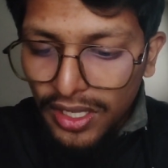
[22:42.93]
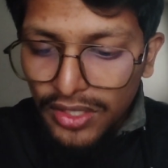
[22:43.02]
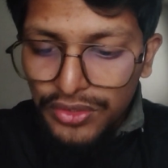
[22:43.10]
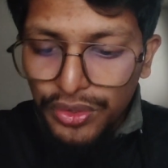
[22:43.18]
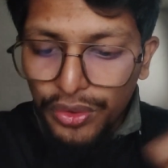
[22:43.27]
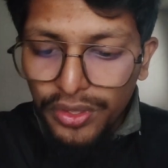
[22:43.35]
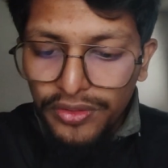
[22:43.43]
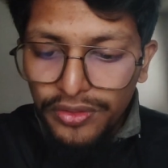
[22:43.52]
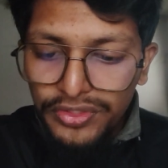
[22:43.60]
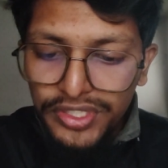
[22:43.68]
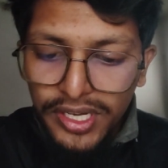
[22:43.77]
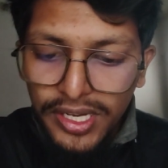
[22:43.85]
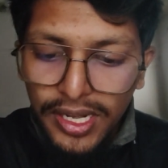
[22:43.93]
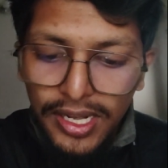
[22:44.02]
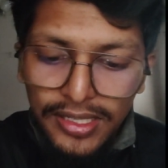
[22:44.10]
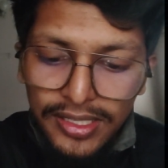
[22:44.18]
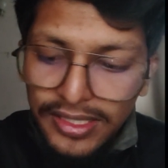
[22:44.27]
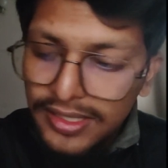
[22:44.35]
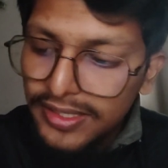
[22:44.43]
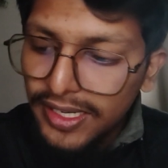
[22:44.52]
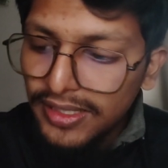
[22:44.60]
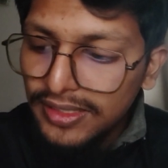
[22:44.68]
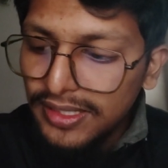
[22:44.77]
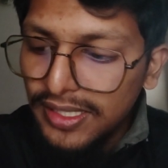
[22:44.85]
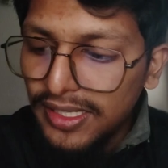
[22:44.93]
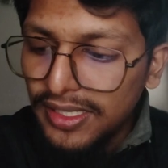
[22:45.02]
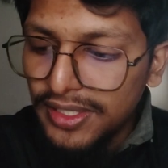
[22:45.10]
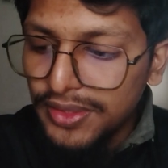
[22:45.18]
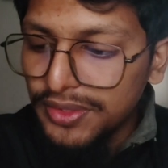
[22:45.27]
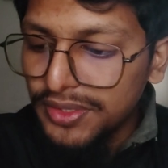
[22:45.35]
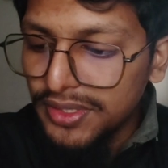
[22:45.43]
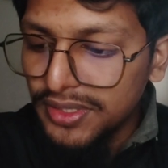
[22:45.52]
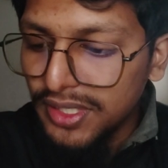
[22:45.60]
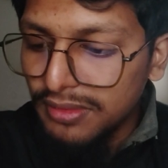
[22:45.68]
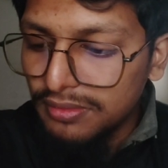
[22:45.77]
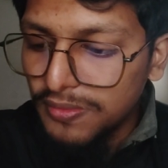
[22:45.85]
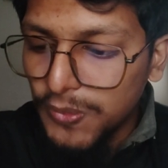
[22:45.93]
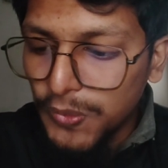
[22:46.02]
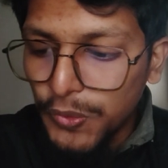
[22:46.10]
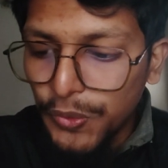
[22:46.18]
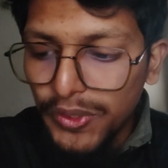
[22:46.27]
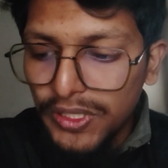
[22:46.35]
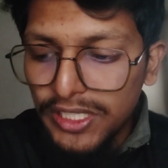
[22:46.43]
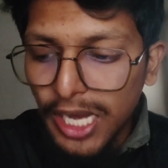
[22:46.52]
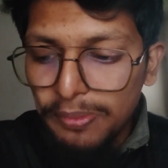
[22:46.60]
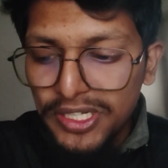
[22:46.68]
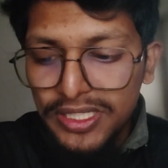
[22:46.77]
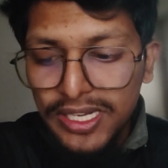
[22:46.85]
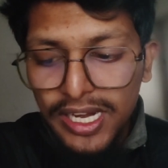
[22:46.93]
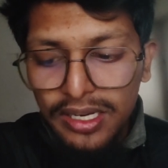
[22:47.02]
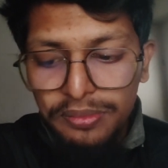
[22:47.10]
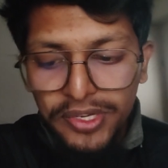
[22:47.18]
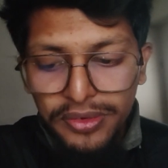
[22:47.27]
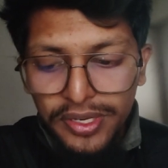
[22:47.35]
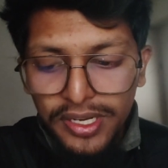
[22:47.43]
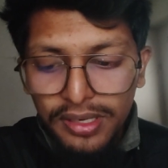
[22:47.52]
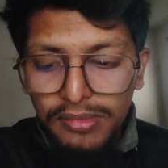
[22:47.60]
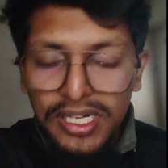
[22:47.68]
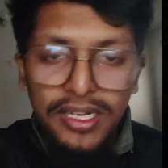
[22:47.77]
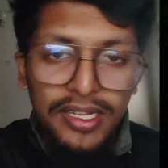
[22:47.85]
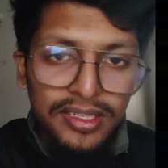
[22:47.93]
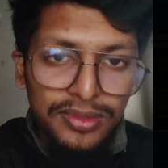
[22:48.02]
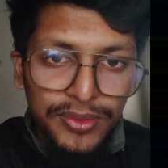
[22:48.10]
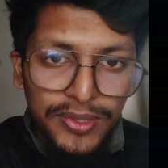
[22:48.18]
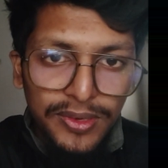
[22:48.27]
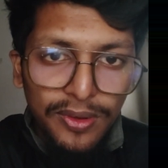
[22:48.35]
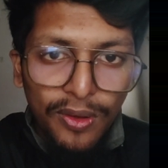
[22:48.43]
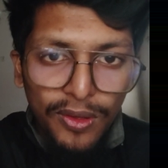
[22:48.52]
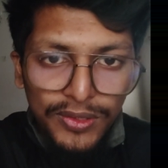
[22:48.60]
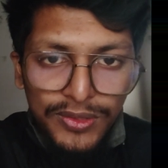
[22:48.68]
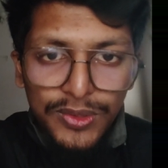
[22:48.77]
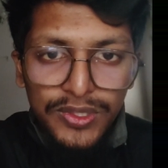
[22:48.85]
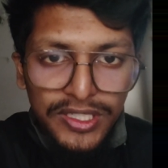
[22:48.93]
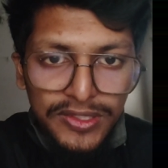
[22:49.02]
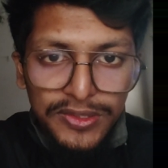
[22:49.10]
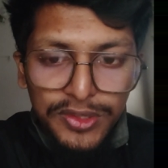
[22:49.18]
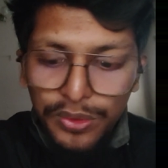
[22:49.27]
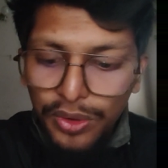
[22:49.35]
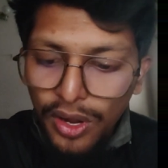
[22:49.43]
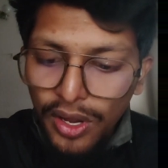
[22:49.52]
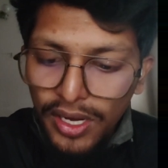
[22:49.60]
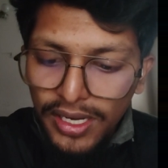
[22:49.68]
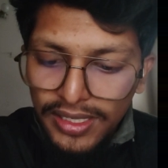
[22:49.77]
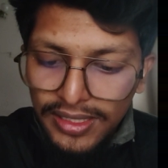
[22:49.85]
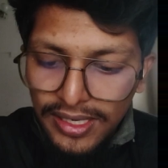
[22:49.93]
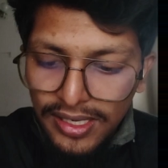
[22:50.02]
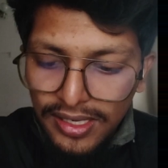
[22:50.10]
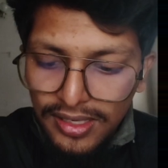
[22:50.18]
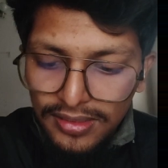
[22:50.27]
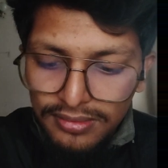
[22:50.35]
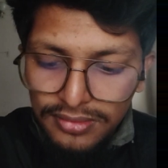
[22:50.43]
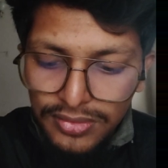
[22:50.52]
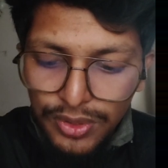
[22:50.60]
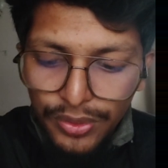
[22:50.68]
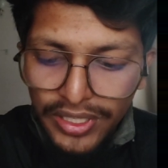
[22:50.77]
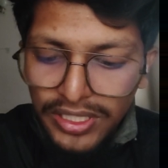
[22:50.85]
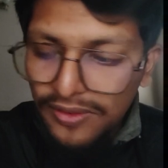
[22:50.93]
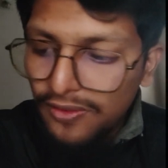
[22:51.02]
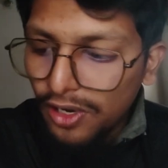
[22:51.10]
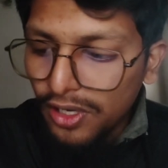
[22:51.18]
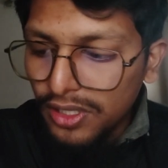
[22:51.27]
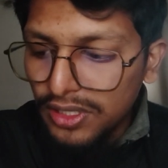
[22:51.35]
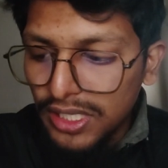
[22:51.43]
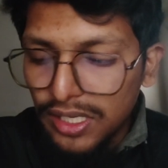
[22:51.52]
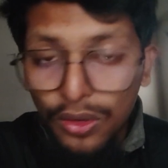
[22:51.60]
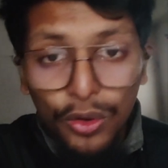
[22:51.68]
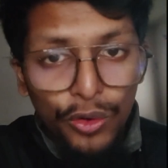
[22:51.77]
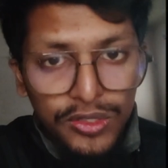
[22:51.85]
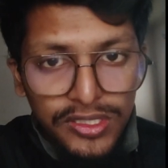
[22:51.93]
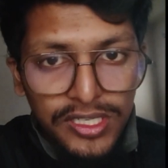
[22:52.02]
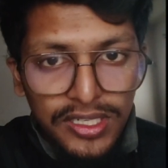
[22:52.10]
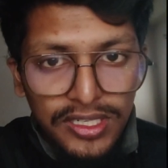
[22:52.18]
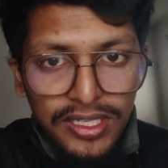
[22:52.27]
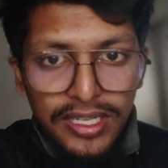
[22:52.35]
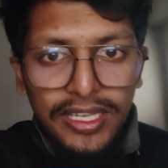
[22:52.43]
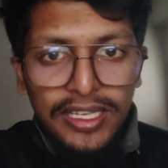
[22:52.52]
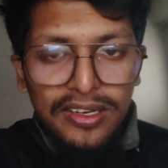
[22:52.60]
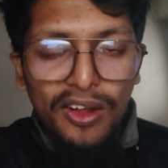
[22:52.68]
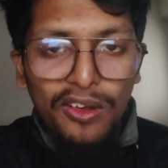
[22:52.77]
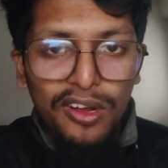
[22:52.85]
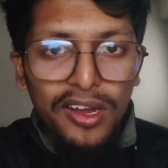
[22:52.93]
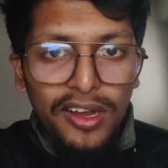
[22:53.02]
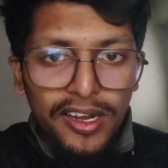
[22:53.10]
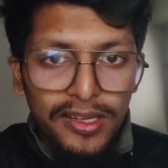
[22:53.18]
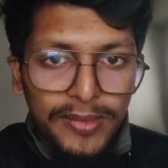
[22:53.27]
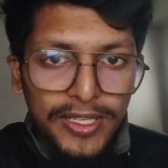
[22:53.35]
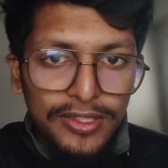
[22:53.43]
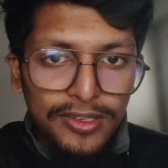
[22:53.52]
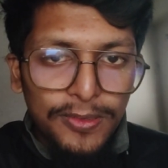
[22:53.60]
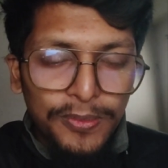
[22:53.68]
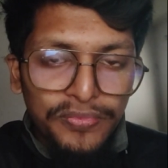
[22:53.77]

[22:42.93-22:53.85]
So if you set a high learning rate, then your system will rapidly adapt new data, but it will also tend to quickly forget the old data in online learning method.